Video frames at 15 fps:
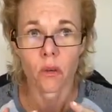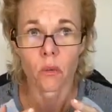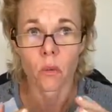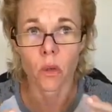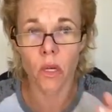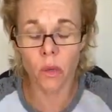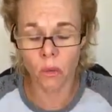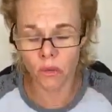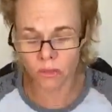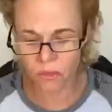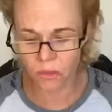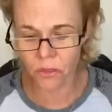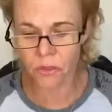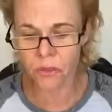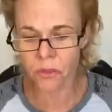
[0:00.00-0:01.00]
what I was
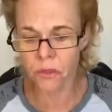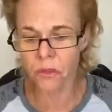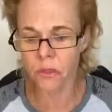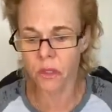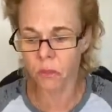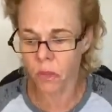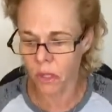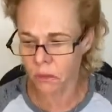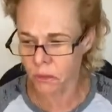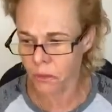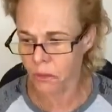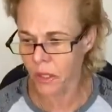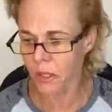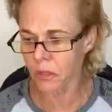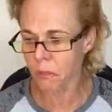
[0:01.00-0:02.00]
used to, what I was
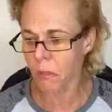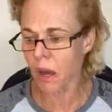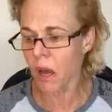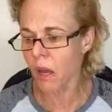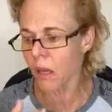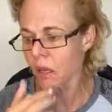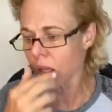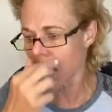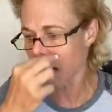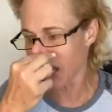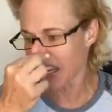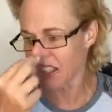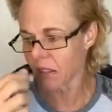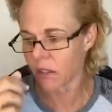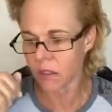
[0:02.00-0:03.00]
raised by,
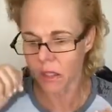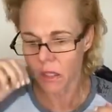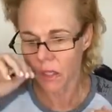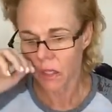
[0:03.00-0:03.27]
and,